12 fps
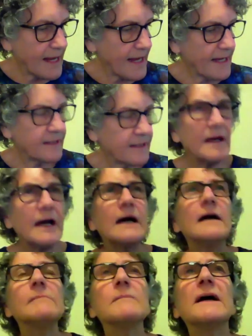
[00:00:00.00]
And
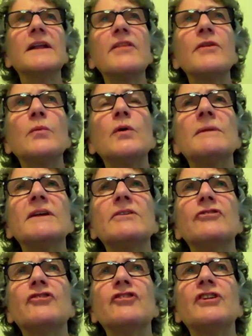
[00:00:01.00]
another
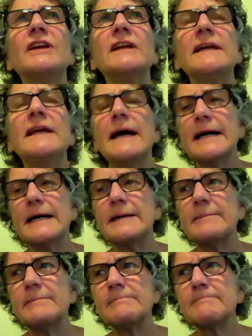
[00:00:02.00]
woman, she
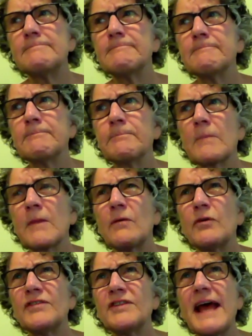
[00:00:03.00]

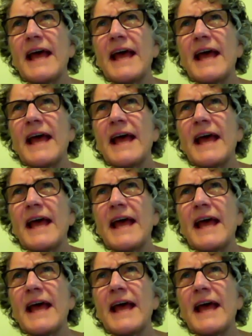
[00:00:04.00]
was